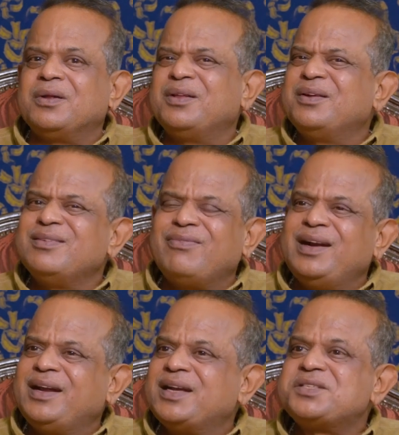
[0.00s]
thing.
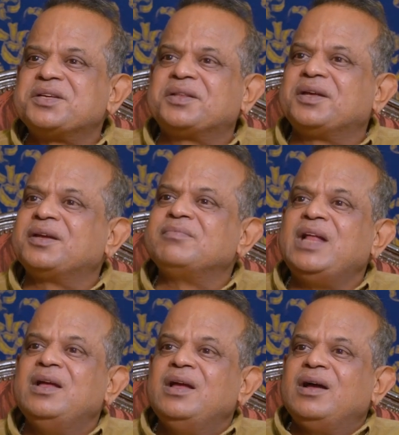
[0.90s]
Fantastic thing.
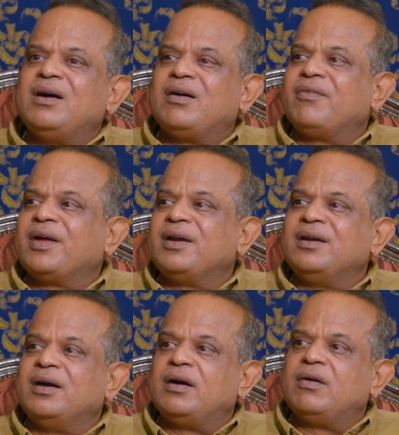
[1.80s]
When
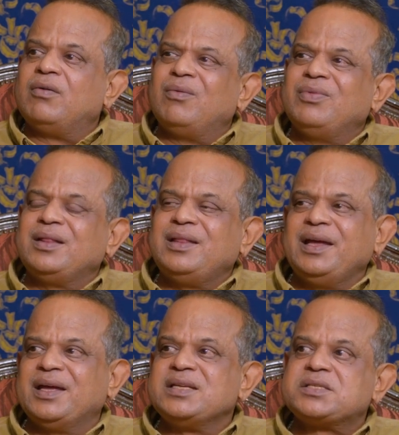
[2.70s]
the thing
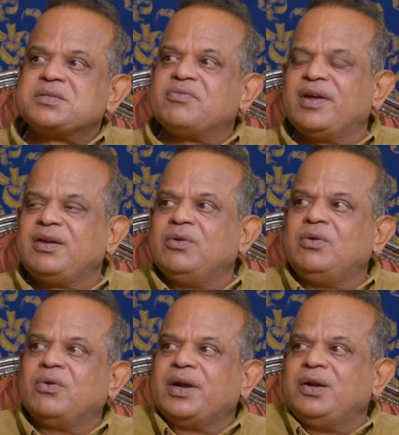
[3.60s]
is, when you
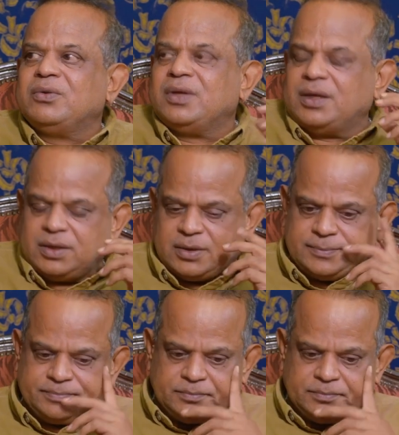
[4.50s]
look into the